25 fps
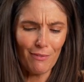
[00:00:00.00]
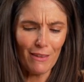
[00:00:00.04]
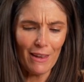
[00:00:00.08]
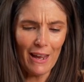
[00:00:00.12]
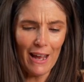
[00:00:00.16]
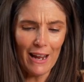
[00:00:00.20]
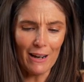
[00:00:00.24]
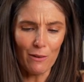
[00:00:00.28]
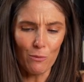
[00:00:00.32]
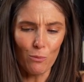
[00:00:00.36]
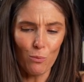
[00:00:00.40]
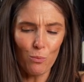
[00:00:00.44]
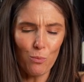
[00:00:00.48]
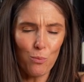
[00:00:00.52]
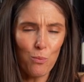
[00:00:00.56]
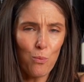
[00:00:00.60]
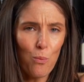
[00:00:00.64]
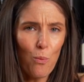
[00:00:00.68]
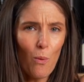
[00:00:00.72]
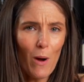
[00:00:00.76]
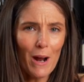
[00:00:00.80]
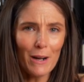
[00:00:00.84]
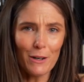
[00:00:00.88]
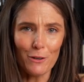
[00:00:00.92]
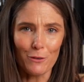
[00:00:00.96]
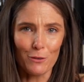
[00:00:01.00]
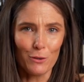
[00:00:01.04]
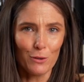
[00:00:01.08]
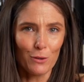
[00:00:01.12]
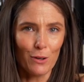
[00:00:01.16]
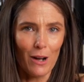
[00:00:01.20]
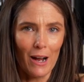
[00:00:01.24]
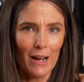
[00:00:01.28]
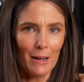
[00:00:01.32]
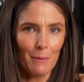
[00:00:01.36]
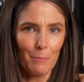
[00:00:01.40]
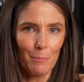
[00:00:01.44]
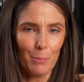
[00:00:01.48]
a wonderful
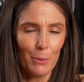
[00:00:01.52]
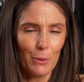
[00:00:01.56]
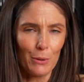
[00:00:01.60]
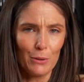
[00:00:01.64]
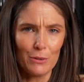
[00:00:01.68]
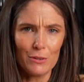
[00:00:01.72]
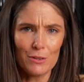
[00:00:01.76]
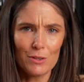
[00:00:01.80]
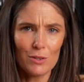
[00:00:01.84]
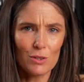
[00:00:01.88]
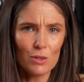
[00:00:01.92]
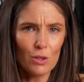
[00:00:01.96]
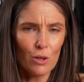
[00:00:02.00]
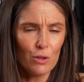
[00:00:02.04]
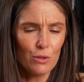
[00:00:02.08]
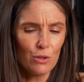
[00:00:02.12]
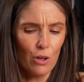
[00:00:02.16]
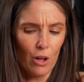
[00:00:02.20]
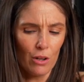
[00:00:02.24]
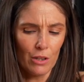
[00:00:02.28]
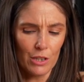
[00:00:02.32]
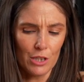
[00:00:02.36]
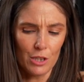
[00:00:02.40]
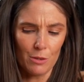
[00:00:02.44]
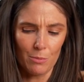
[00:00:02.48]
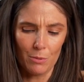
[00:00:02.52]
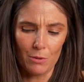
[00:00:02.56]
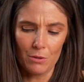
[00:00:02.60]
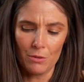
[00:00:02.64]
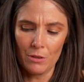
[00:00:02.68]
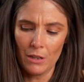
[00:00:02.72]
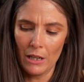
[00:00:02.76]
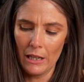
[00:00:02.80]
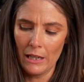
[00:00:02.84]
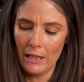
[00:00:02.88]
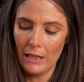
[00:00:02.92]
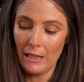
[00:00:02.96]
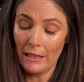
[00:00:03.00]
guy to boot. So knowledgeable,
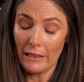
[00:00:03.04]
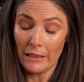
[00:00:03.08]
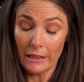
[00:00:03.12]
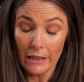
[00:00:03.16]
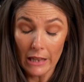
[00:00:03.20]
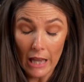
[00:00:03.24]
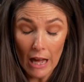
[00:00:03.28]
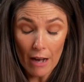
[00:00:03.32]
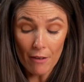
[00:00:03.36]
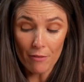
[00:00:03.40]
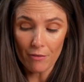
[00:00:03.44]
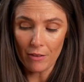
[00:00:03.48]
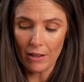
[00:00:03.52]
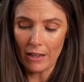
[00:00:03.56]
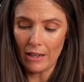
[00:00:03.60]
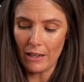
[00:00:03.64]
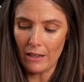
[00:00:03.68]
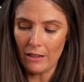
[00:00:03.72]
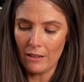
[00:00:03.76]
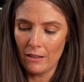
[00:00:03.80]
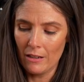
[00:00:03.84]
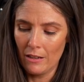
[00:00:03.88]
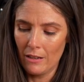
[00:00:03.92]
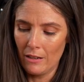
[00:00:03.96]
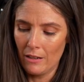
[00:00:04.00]
lovely.